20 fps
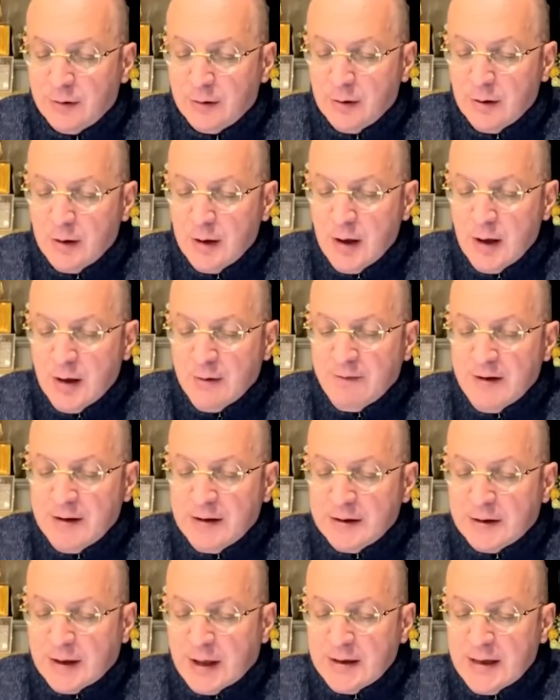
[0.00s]
not a trivial
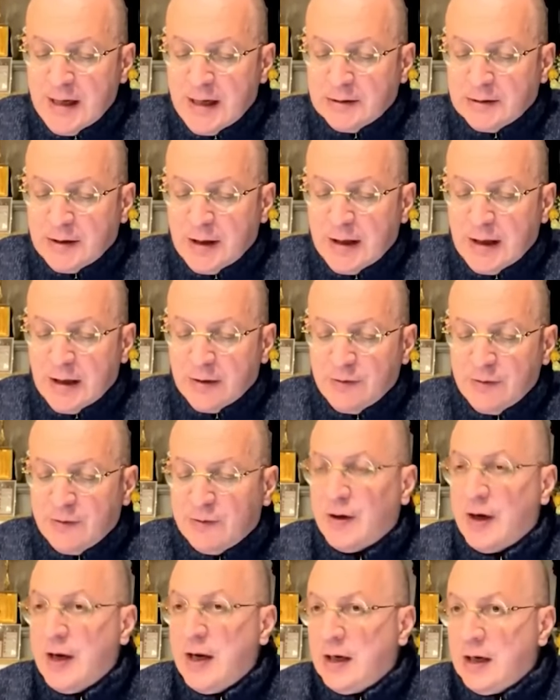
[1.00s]
matter, it is a scandal. The
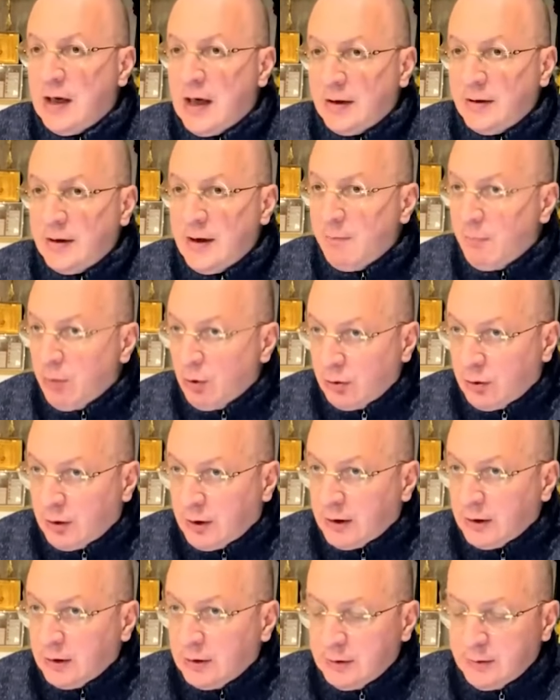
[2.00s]
porno theologian is
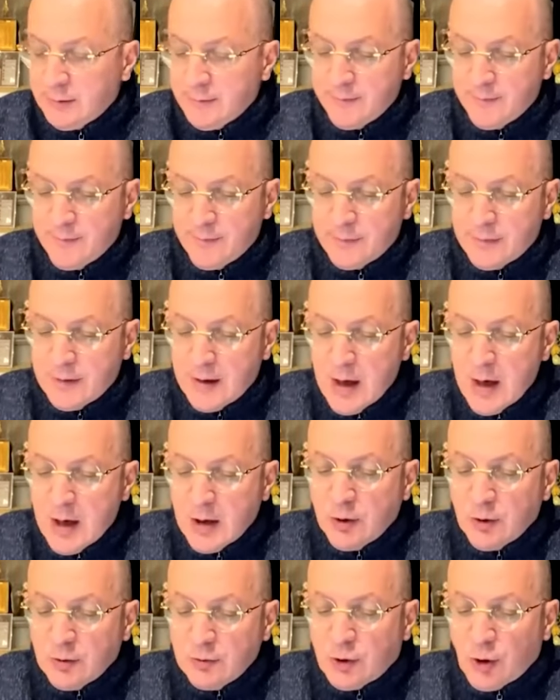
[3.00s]
a scandal.
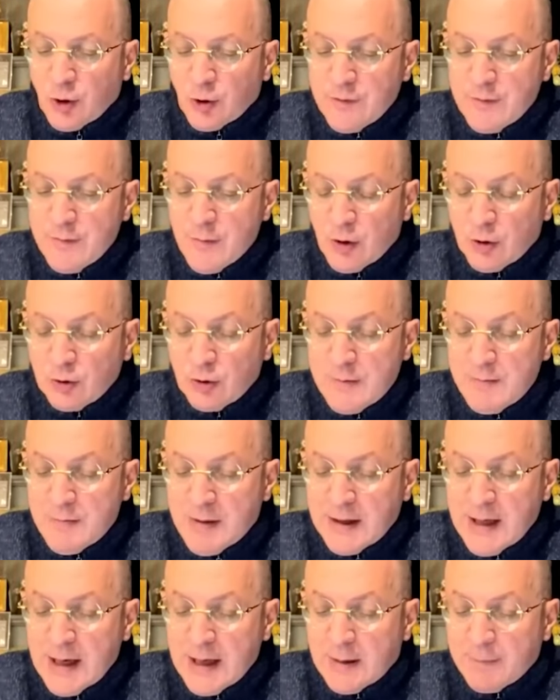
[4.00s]

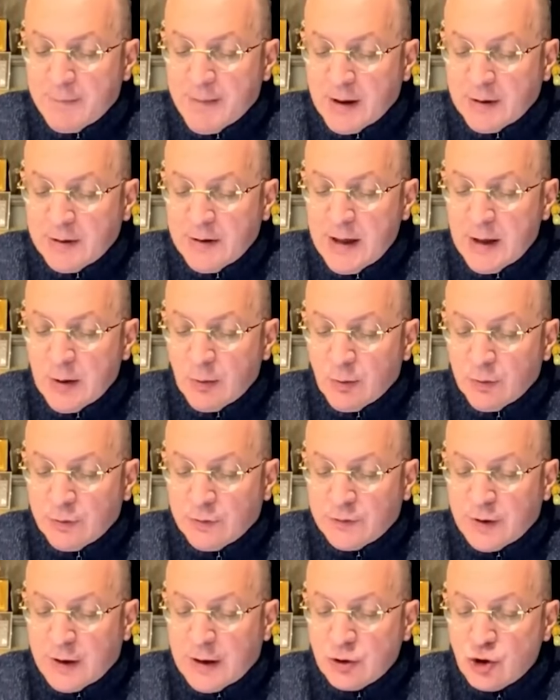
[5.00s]
As he is a scandal,
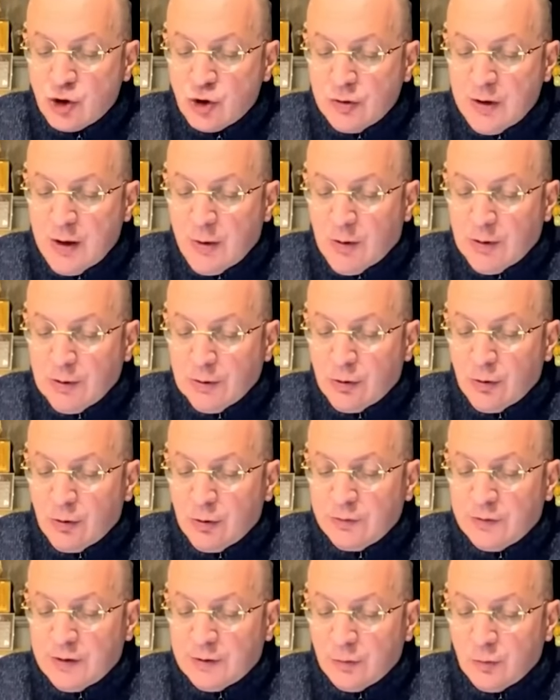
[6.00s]

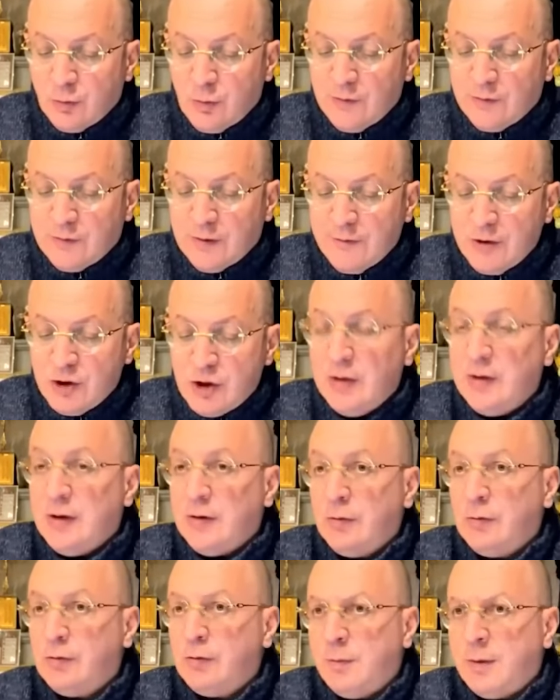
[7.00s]
Rupnik.
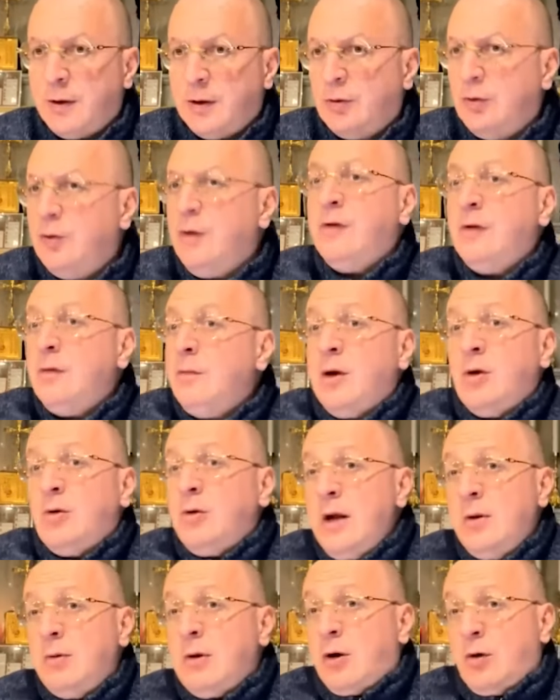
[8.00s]
Bergoglio does not
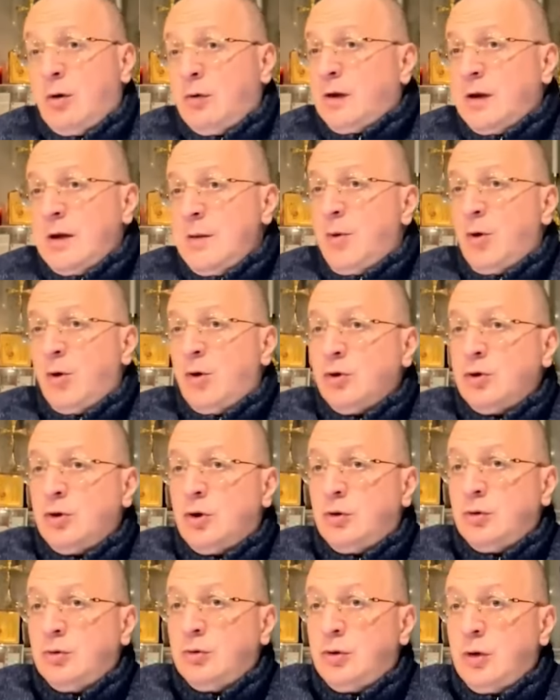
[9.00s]
care. He has the
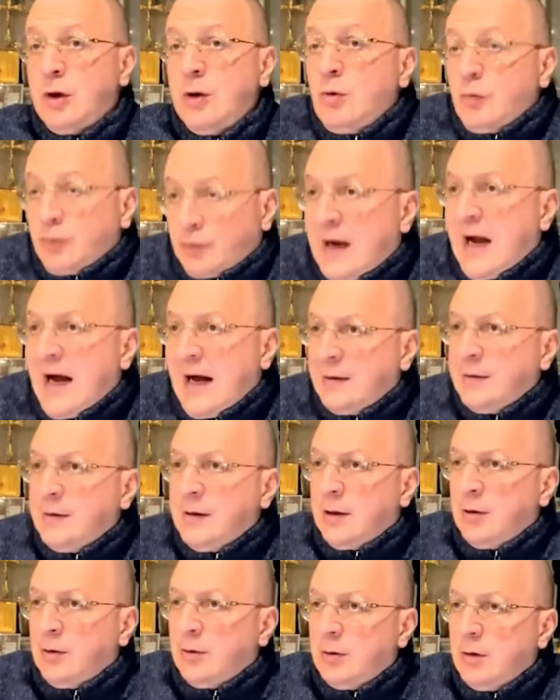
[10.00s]
power, the
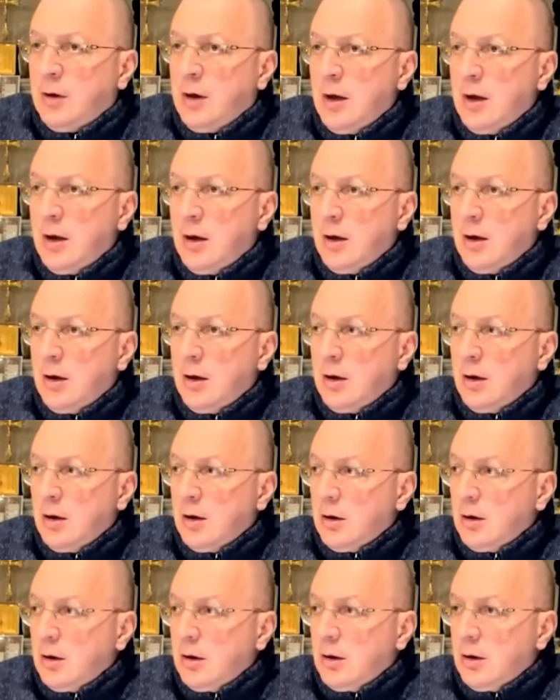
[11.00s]
non-human,
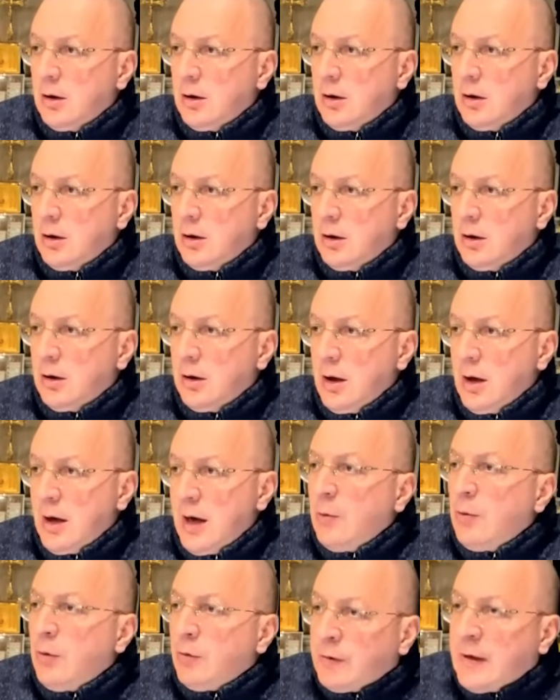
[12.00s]
preternatural power. He
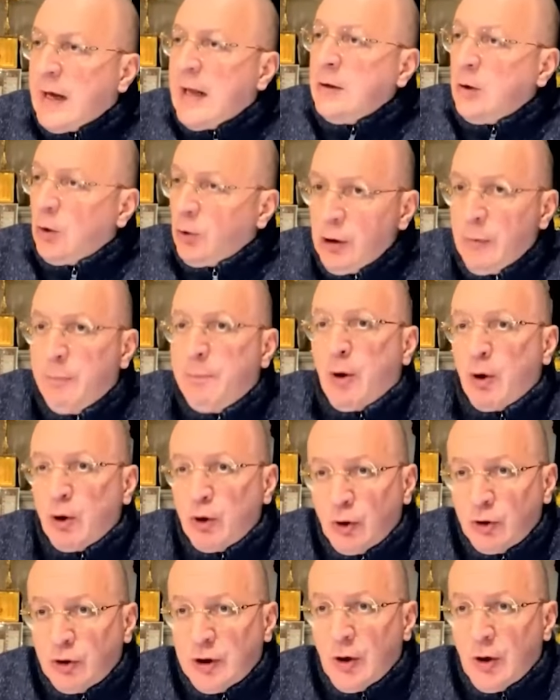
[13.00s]
knows what he keeps,